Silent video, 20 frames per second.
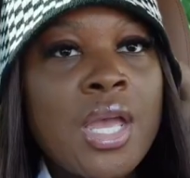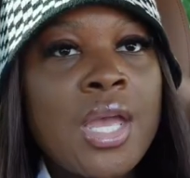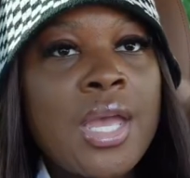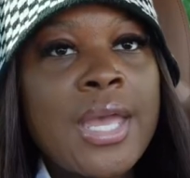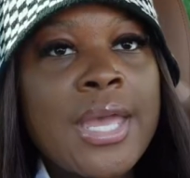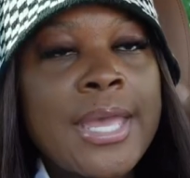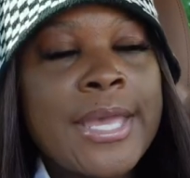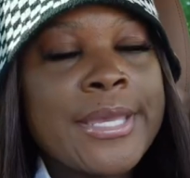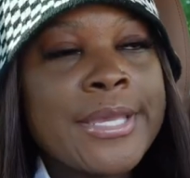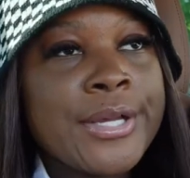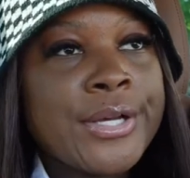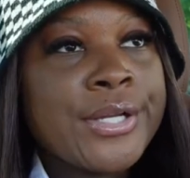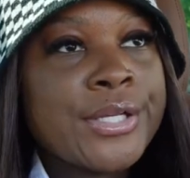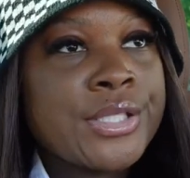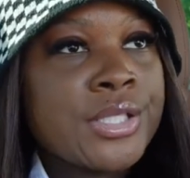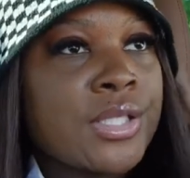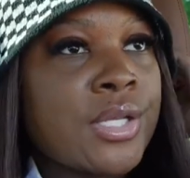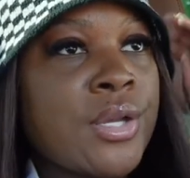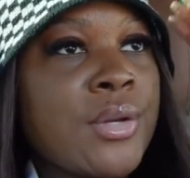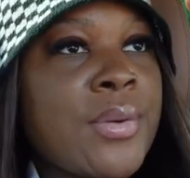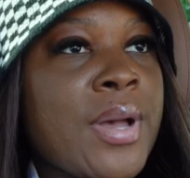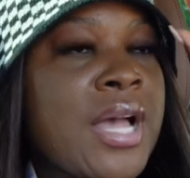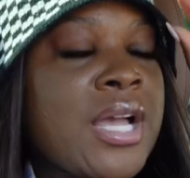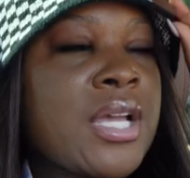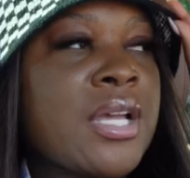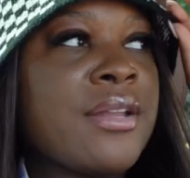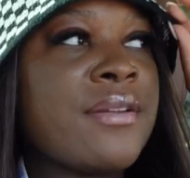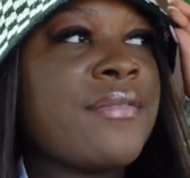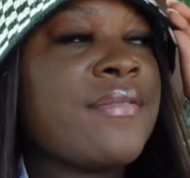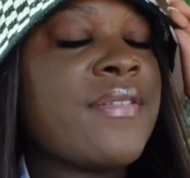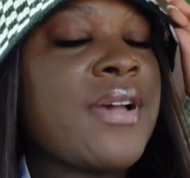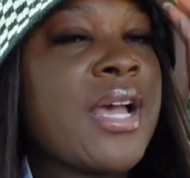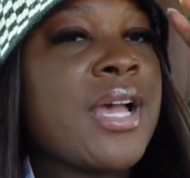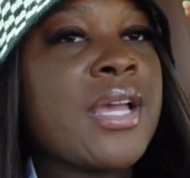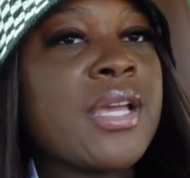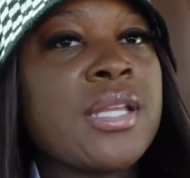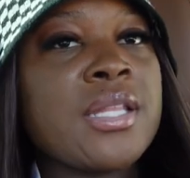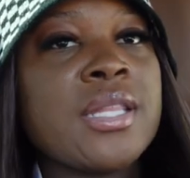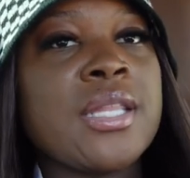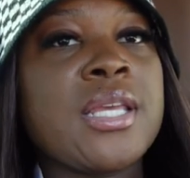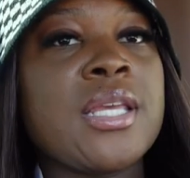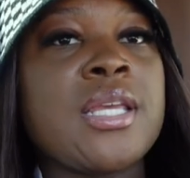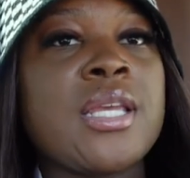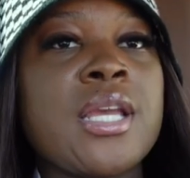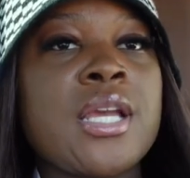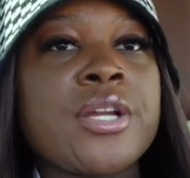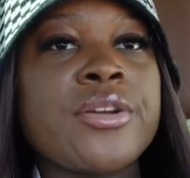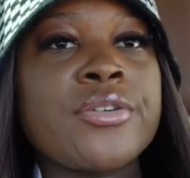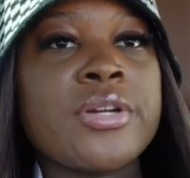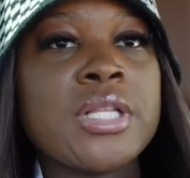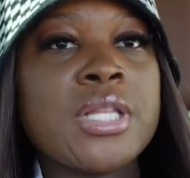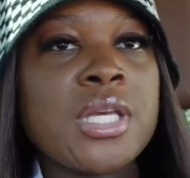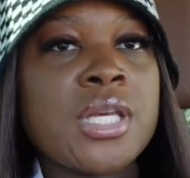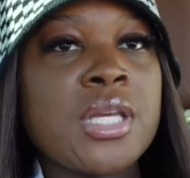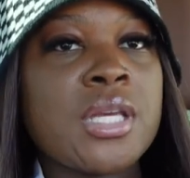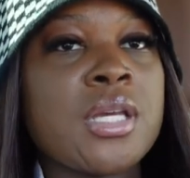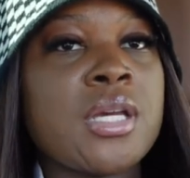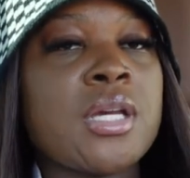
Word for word: Hey y'all, so I couldn't find the acrylic